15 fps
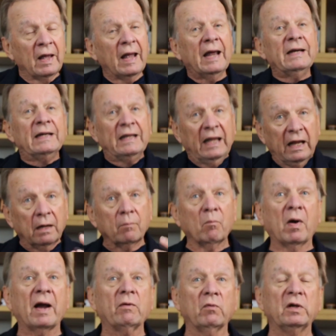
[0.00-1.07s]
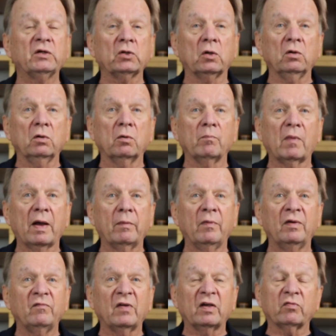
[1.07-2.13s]
and get my return on my
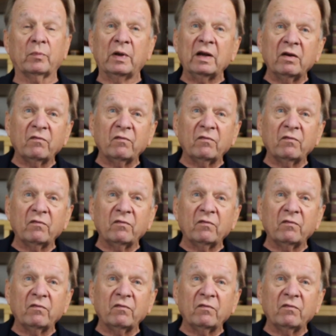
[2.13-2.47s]
investment.